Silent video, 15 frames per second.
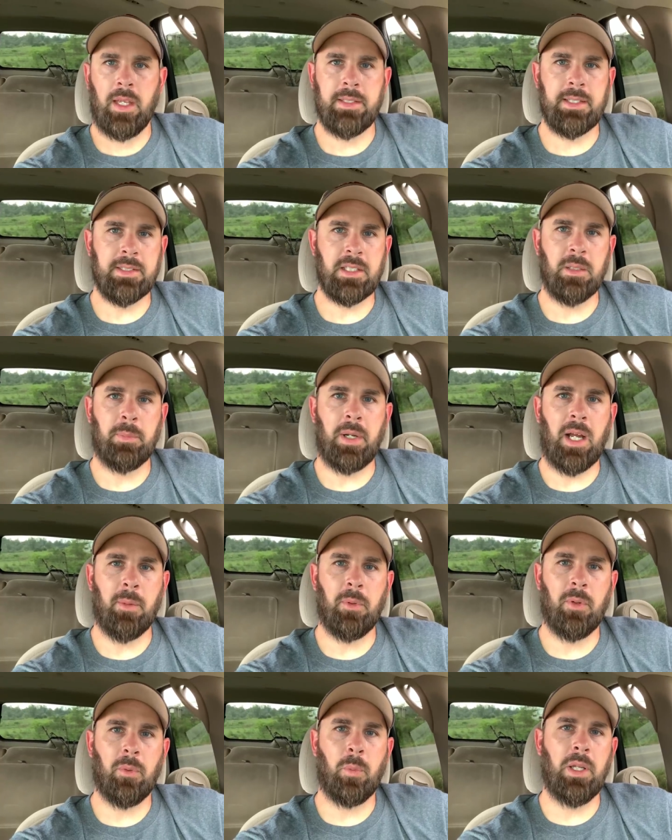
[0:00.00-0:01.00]
It says in the
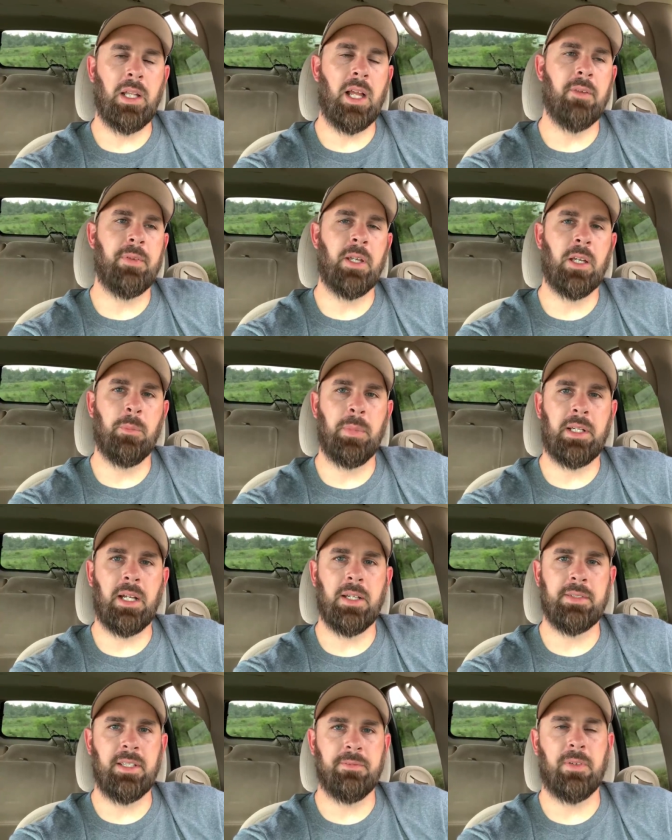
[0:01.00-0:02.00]
Bible, we love him
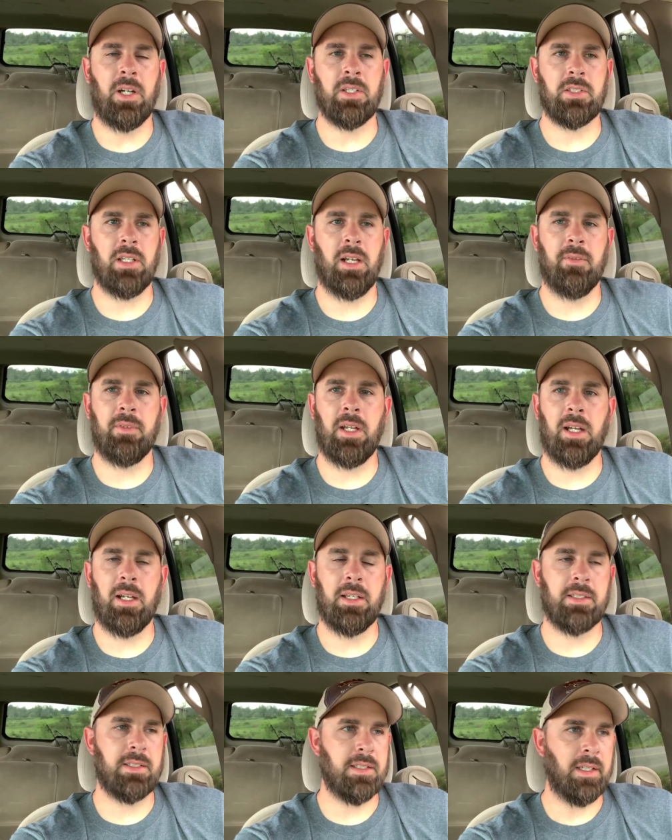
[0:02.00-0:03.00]
because he first loved
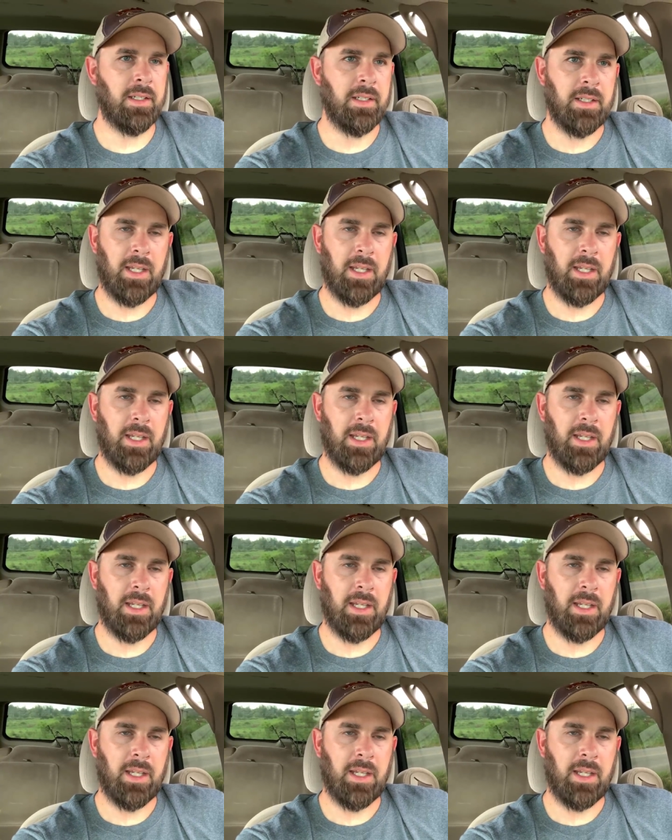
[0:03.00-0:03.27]
us.